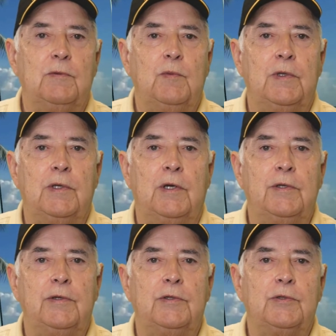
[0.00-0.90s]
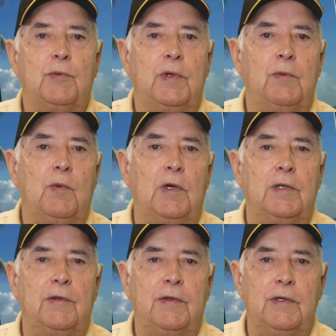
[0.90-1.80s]
with 121
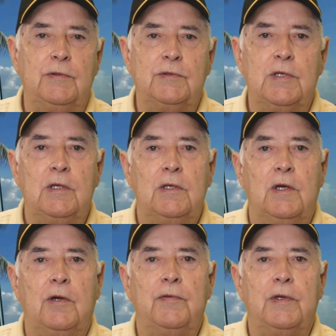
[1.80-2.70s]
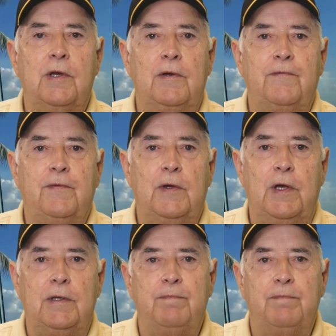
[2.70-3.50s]
of those on the Gulf front.